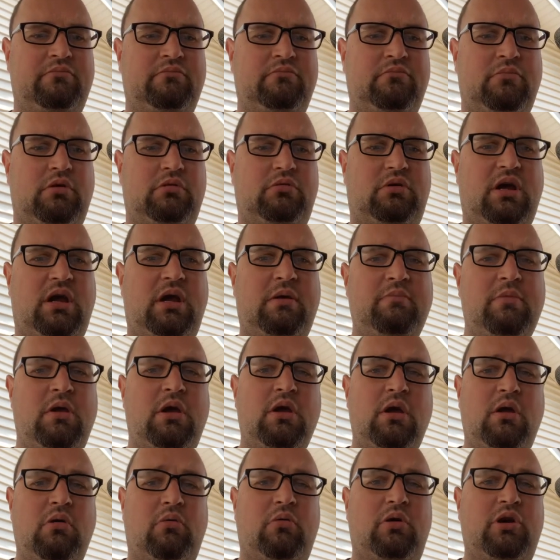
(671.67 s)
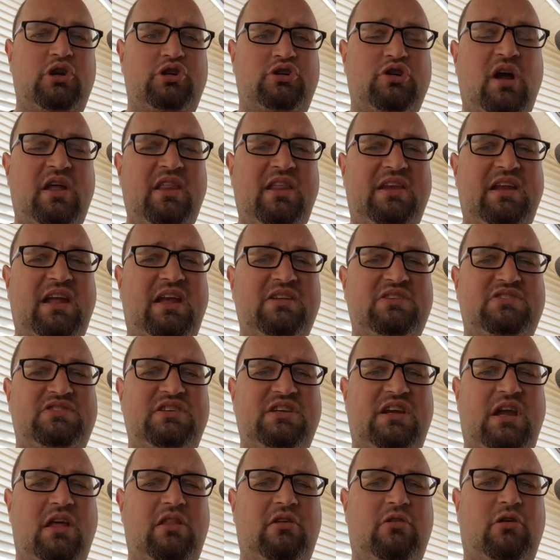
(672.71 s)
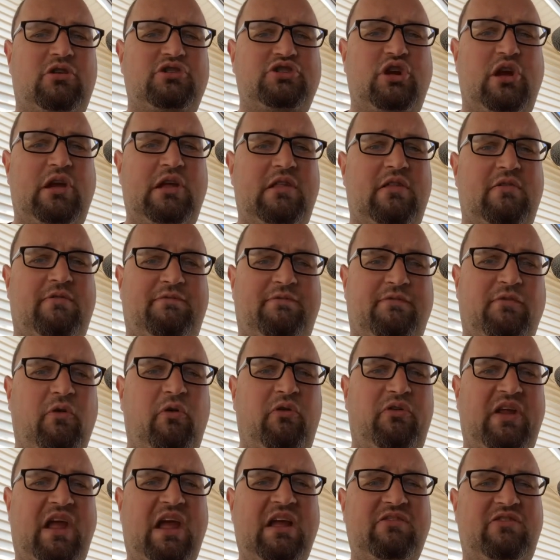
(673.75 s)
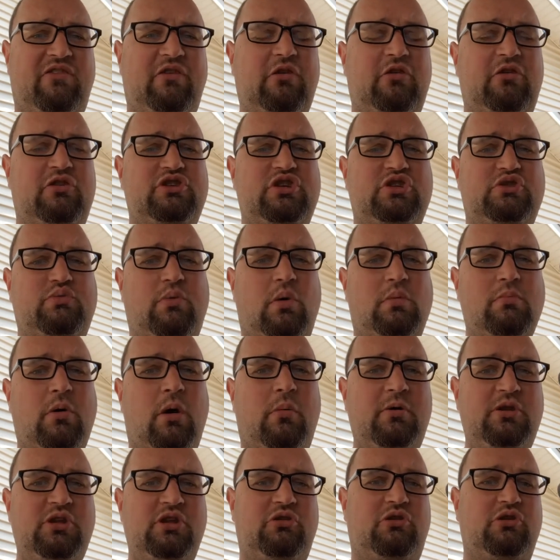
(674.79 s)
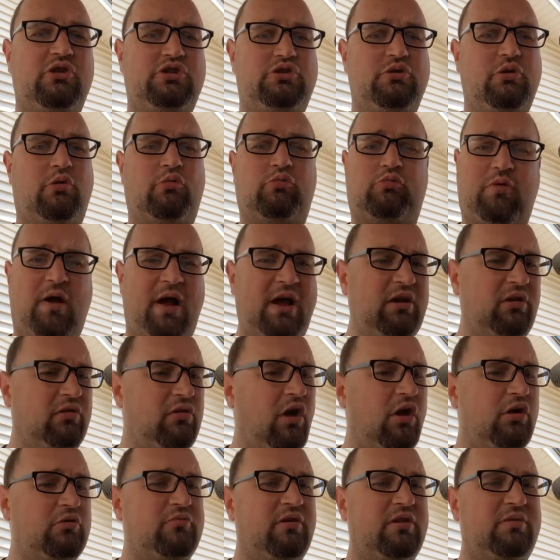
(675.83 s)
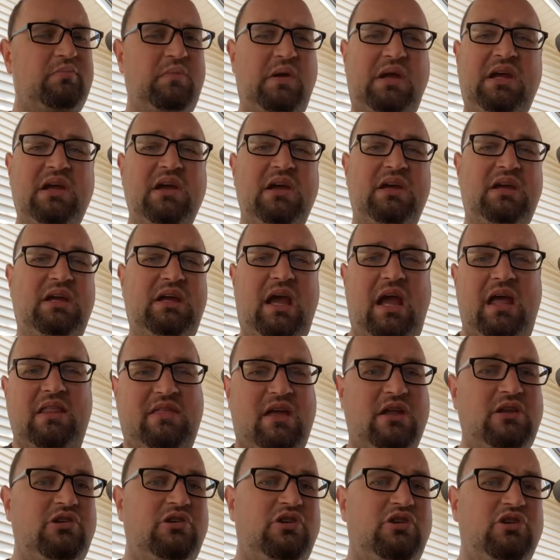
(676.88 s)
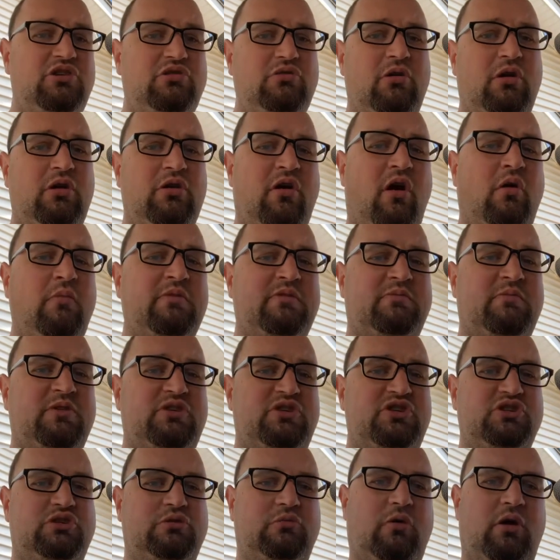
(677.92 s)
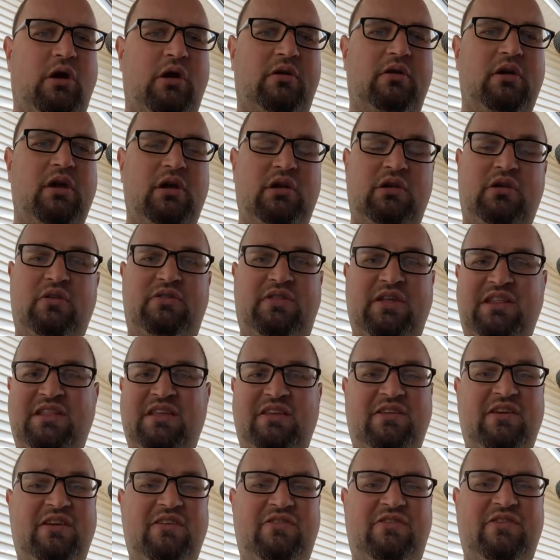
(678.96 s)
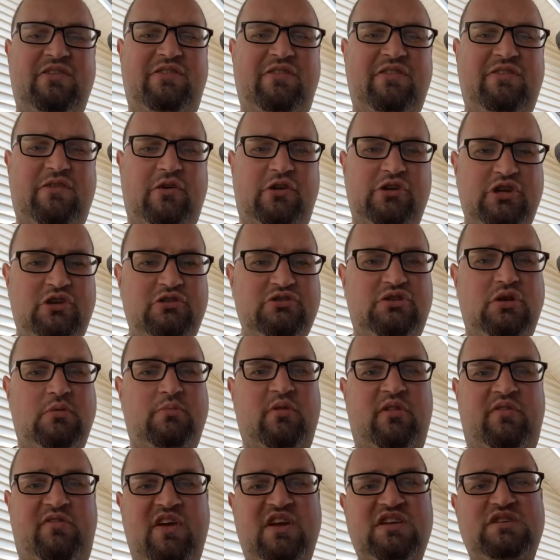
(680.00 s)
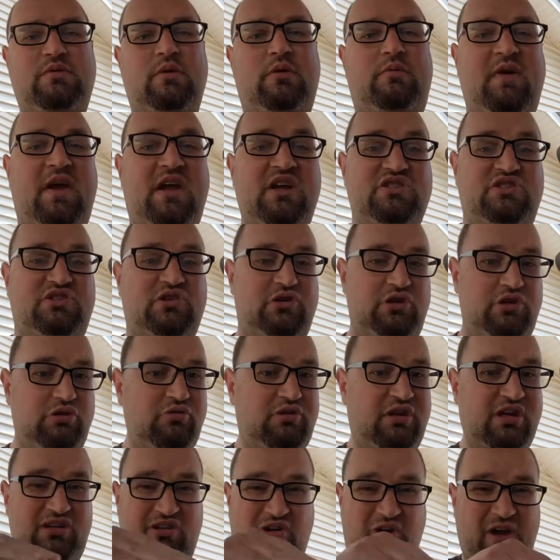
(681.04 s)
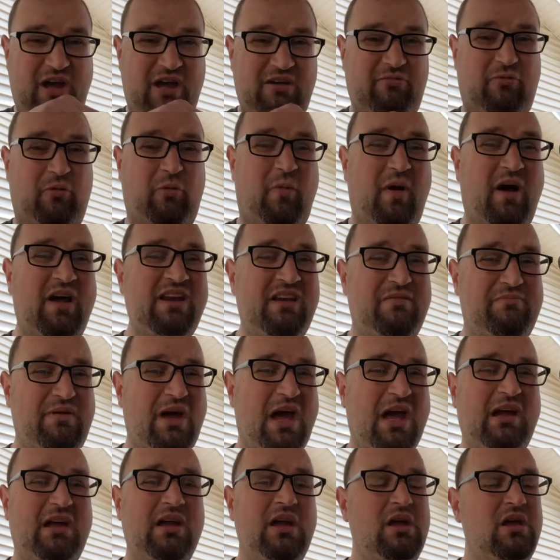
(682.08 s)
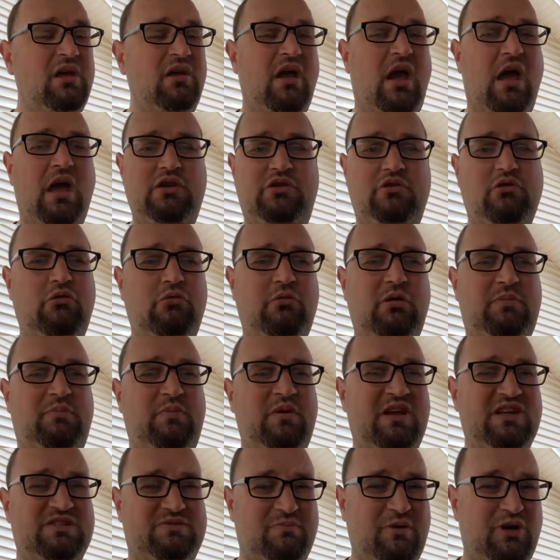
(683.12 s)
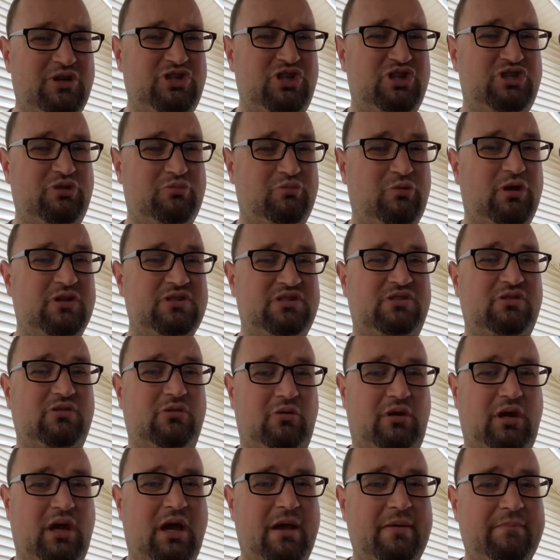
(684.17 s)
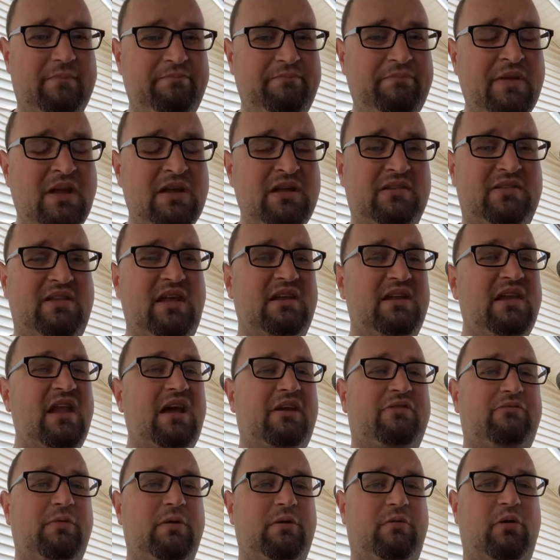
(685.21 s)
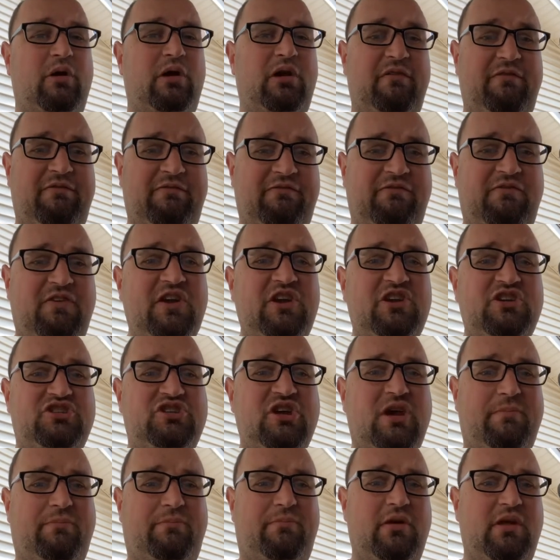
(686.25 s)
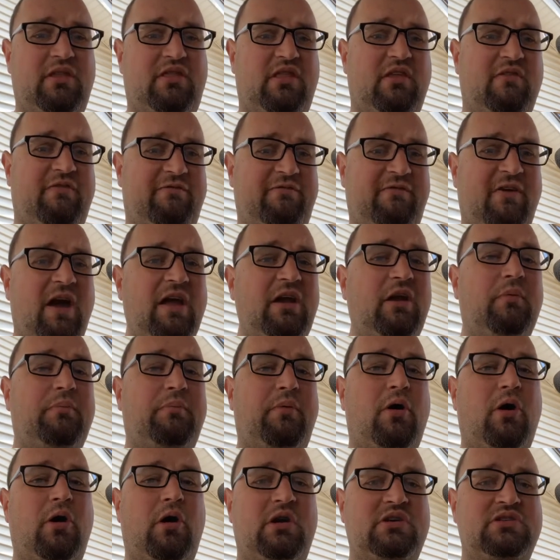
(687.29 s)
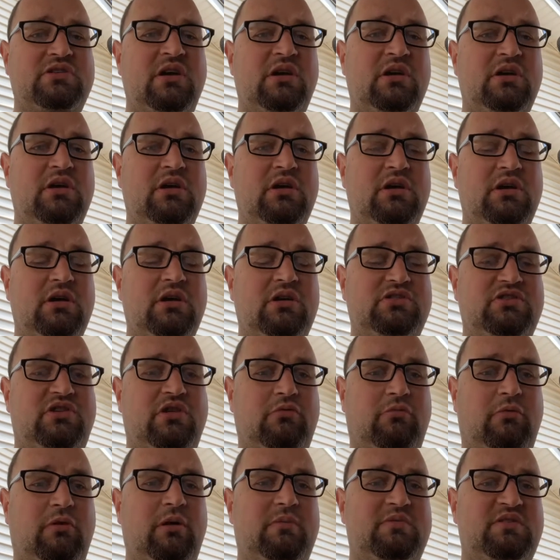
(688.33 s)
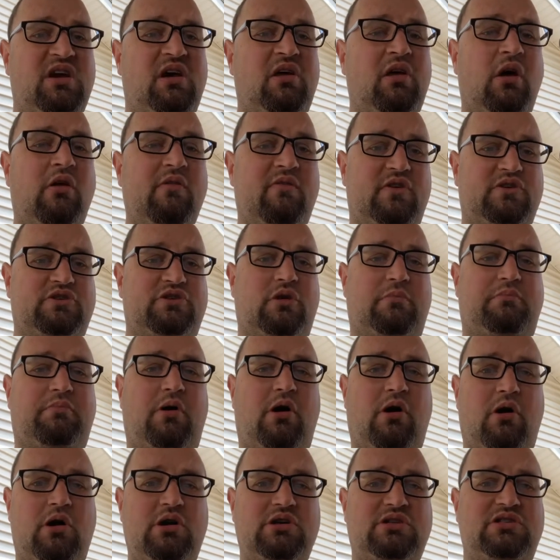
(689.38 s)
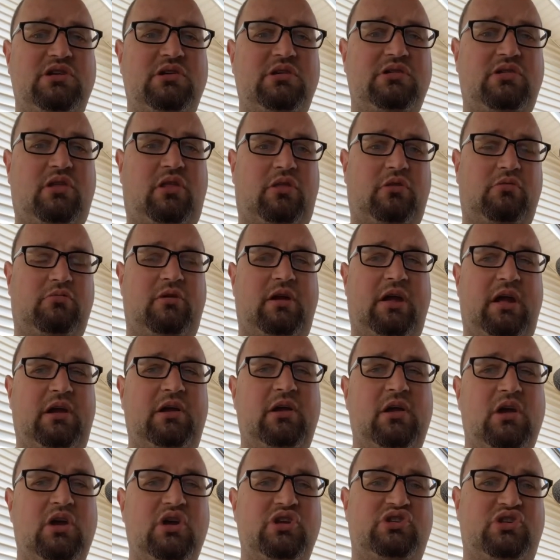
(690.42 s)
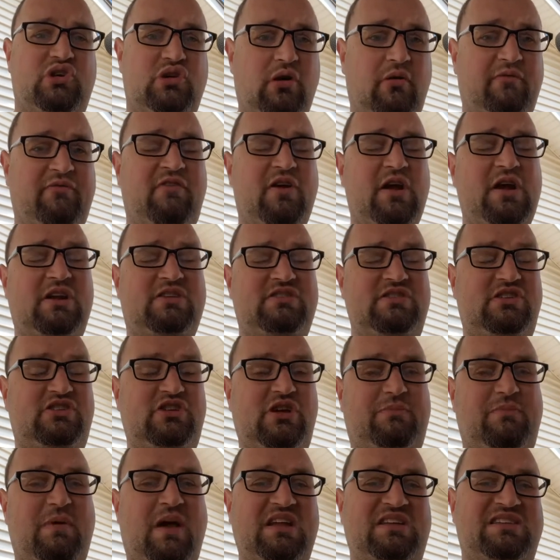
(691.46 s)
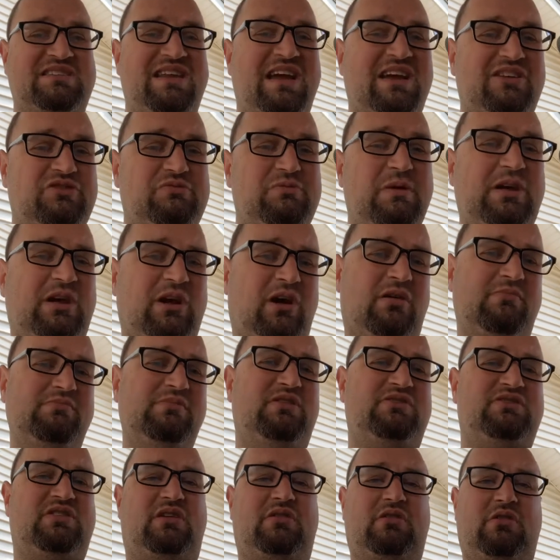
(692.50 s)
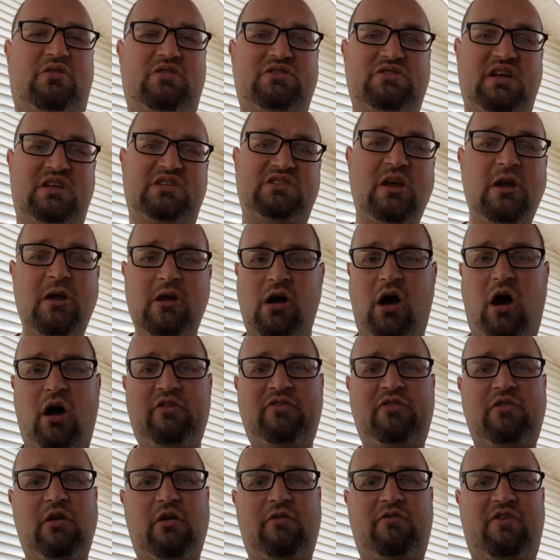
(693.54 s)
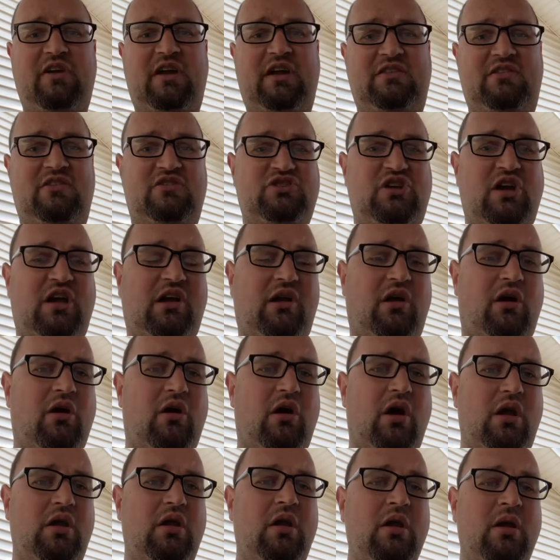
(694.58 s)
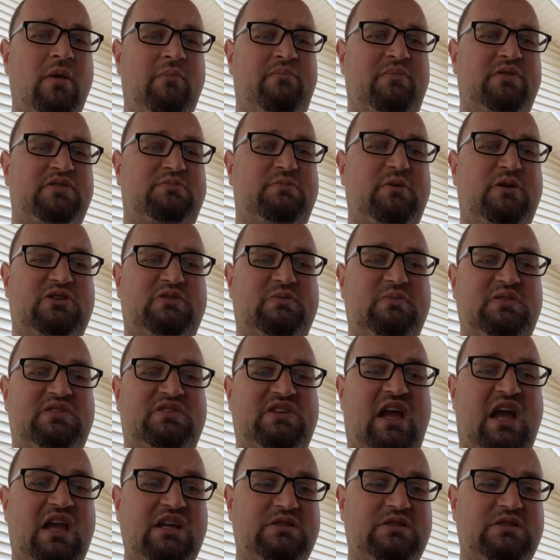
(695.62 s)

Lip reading: Okay, we're going to try the dance together. I'll show you the full dance here in just one moment. You can do it right along with me, and then you can do it at home as much as you want. Good thing that is it's on YouTube or the Facebook page, so you can go ahead and rewind it back and do it with me as much as you want to, okay? Then next week we're going to finish up with the final part to the William Tell Overture, Part 3. So don't forget to check back next week on Music Thursdays. Also, don't forget to check on Miss Beers and Miss K.